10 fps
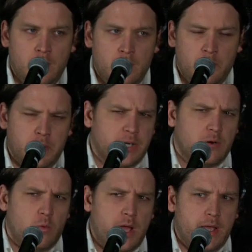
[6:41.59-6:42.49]
But in a
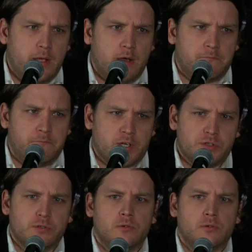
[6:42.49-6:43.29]
way, a fictional